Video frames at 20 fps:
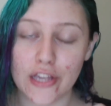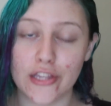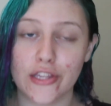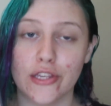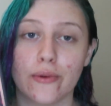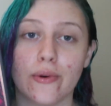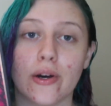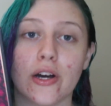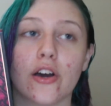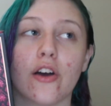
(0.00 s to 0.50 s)

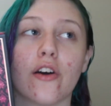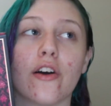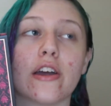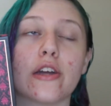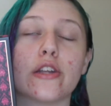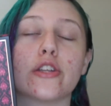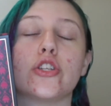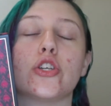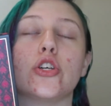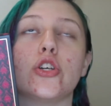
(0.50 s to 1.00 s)
you are
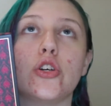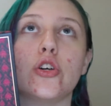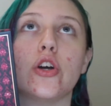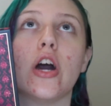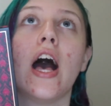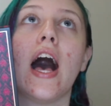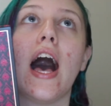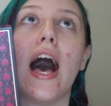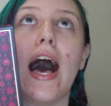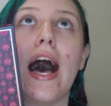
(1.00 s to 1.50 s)
going to
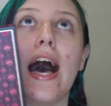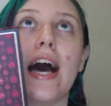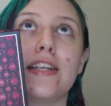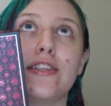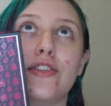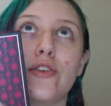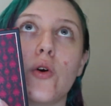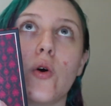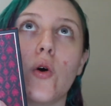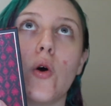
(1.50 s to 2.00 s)

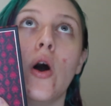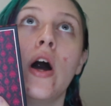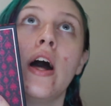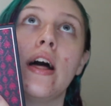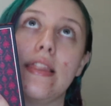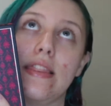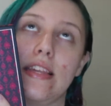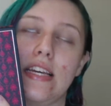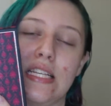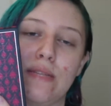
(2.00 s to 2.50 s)
adore
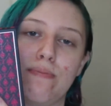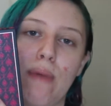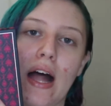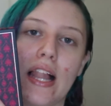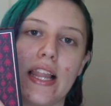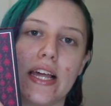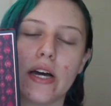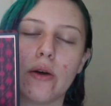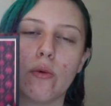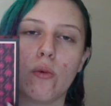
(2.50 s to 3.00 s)
this
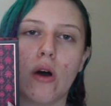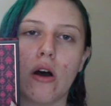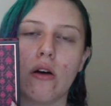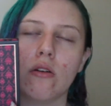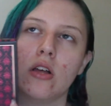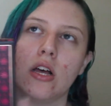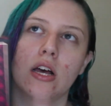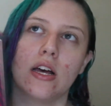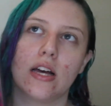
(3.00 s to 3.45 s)
palette. Well,